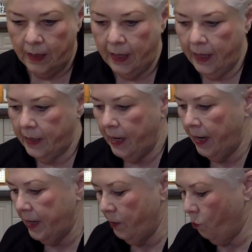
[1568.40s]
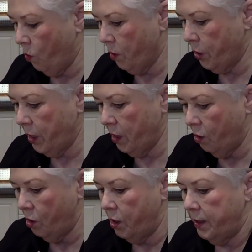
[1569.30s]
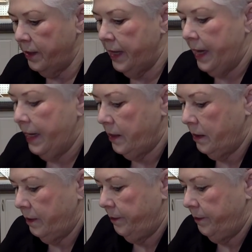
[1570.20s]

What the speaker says: And I am working on that.